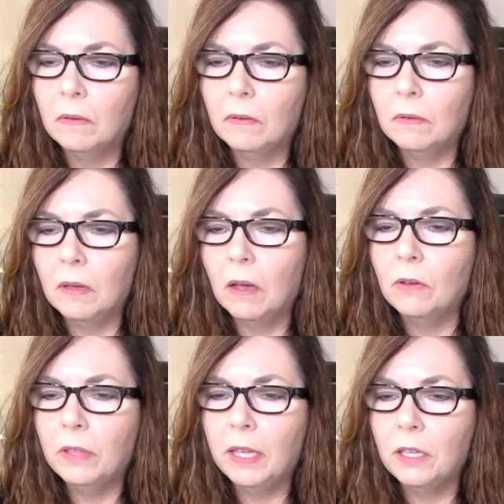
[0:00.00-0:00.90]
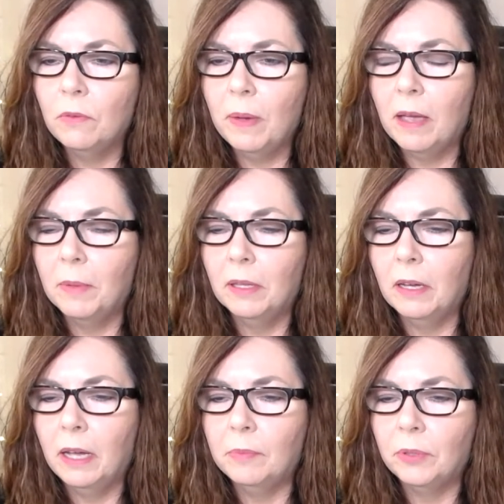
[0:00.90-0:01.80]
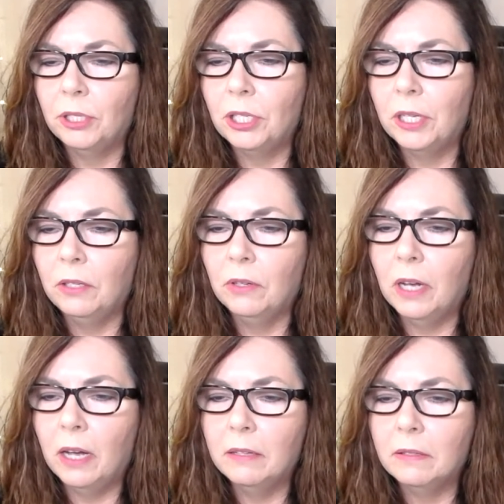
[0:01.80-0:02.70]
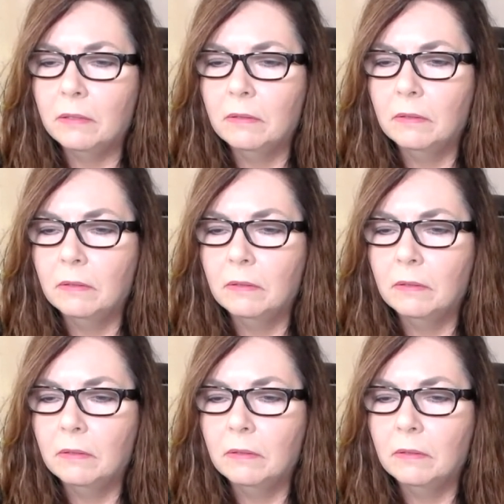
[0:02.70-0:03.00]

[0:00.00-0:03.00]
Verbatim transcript: Oh, thank you, Pamela. I appreciate you guys.